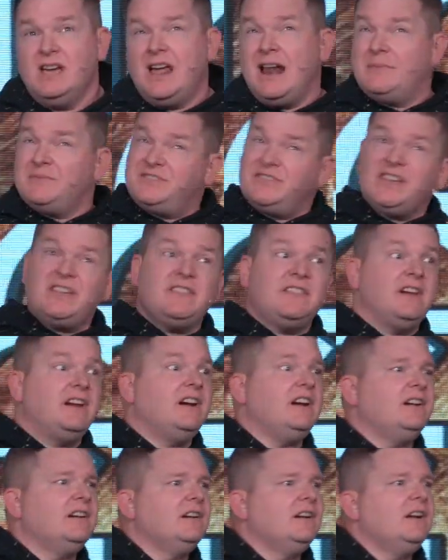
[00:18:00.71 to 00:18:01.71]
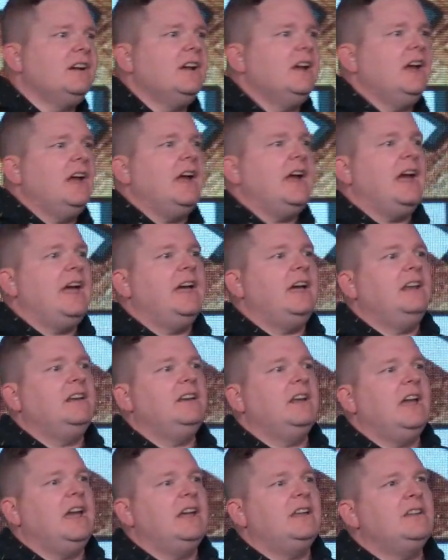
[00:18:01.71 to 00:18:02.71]
And I'm sitting there,
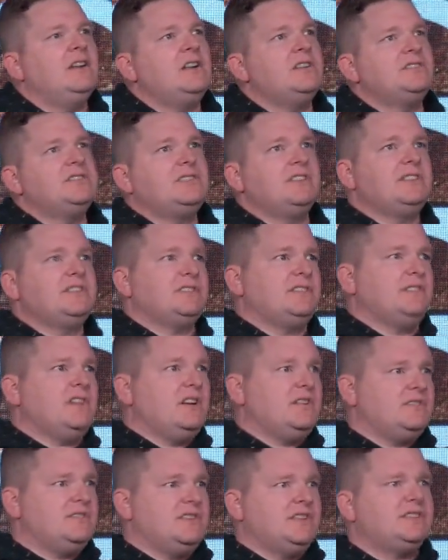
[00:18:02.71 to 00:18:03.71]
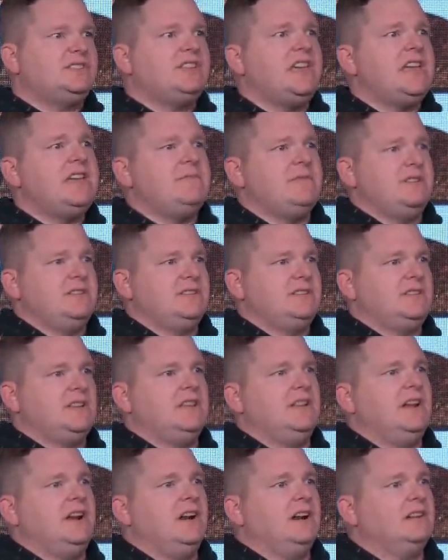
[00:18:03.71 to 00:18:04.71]
and there's this demon
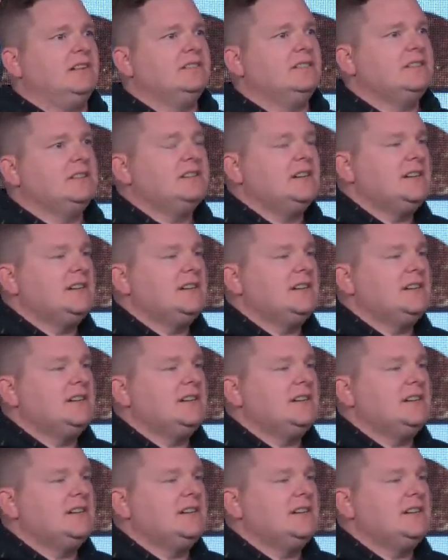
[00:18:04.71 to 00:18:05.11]
sitting there.